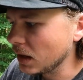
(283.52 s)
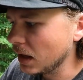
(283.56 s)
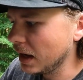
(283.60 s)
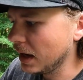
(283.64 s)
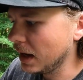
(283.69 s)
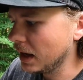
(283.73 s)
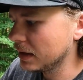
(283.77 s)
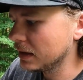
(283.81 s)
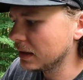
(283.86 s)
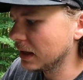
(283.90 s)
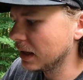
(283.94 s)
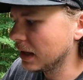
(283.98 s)

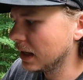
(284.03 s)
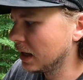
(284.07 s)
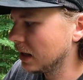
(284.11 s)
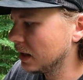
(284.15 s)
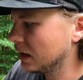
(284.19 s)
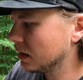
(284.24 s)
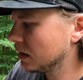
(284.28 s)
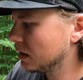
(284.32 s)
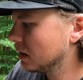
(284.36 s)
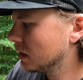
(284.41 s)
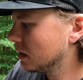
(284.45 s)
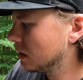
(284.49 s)
and
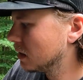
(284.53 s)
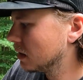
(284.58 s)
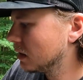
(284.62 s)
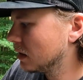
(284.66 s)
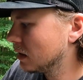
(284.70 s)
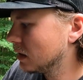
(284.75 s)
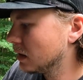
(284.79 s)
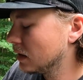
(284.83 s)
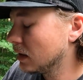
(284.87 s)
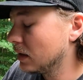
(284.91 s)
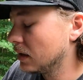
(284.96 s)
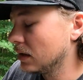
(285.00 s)

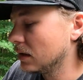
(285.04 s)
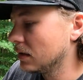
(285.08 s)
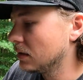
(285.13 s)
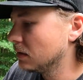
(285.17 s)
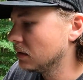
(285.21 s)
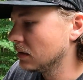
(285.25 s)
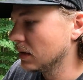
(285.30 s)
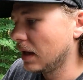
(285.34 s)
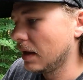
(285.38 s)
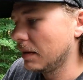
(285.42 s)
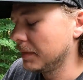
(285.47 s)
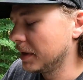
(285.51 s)

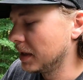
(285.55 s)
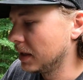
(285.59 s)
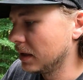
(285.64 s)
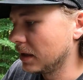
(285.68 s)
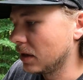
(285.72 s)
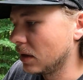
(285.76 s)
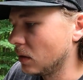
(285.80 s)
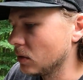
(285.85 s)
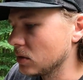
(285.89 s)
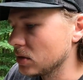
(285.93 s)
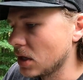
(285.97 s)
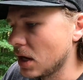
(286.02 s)
I mean, it
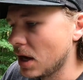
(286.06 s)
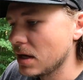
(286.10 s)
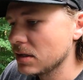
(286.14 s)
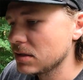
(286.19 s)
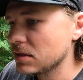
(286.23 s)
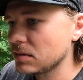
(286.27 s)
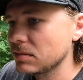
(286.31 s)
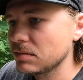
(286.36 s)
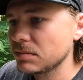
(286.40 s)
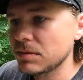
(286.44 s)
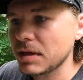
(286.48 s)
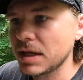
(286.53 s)
goes
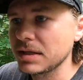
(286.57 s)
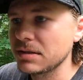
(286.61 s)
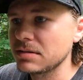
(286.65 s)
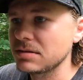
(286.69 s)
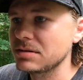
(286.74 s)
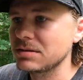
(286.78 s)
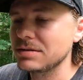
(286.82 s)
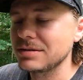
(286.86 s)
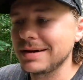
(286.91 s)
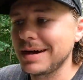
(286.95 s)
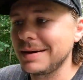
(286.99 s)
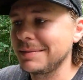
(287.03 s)
awesome.
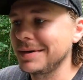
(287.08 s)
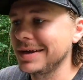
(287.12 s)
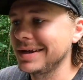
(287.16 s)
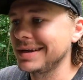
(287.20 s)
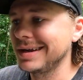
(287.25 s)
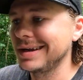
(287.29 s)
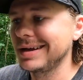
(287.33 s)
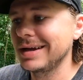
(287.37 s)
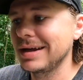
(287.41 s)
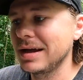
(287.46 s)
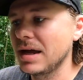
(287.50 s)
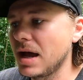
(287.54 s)

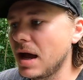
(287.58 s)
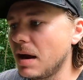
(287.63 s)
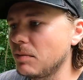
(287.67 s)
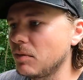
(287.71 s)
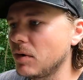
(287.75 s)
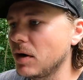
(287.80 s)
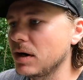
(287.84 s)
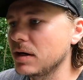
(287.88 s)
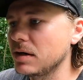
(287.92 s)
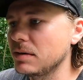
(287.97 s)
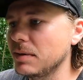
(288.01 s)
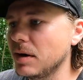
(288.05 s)
I'm
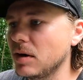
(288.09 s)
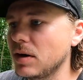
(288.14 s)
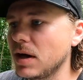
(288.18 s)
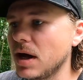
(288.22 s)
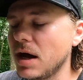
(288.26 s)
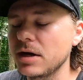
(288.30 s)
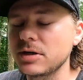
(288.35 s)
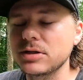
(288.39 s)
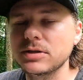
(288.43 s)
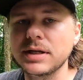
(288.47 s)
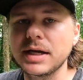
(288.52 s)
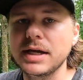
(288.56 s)
running about
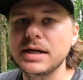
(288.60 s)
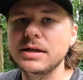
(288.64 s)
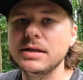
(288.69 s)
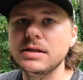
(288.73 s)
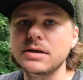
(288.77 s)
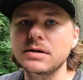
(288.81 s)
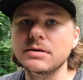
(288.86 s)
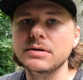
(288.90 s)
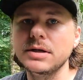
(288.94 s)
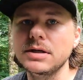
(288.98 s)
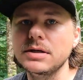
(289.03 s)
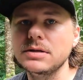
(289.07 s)
180
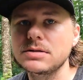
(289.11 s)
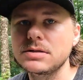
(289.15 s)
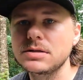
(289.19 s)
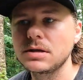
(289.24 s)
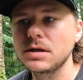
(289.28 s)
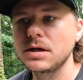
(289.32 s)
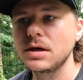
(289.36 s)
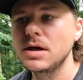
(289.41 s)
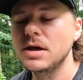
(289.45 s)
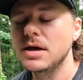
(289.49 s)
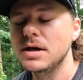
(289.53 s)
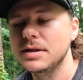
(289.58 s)
degrees
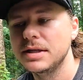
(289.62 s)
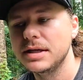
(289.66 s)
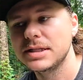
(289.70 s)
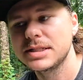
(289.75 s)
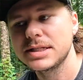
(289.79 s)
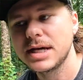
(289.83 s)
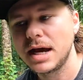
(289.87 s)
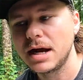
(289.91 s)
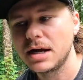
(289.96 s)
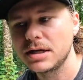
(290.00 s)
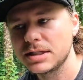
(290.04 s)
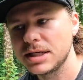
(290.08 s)
the
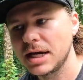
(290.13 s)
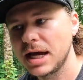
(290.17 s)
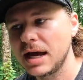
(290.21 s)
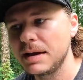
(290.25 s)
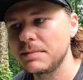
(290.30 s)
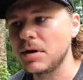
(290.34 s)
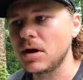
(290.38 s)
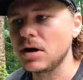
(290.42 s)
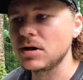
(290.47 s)
entire time.